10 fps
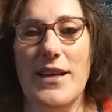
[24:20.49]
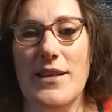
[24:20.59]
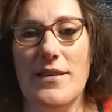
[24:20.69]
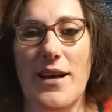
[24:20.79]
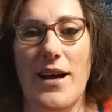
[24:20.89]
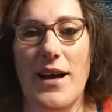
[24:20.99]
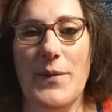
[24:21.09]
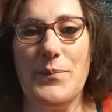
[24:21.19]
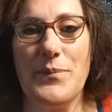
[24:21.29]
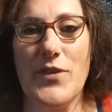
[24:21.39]

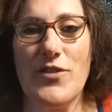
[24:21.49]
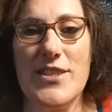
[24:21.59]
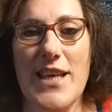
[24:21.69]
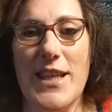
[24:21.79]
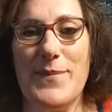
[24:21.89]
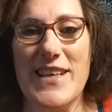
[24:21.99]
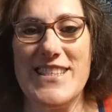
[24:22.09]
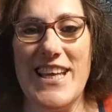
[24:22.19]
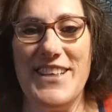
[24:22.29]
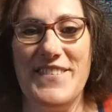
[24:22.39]
and reselling
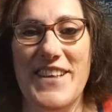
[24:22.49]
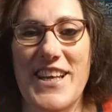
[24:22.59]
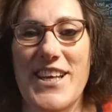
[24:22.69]
mixed in.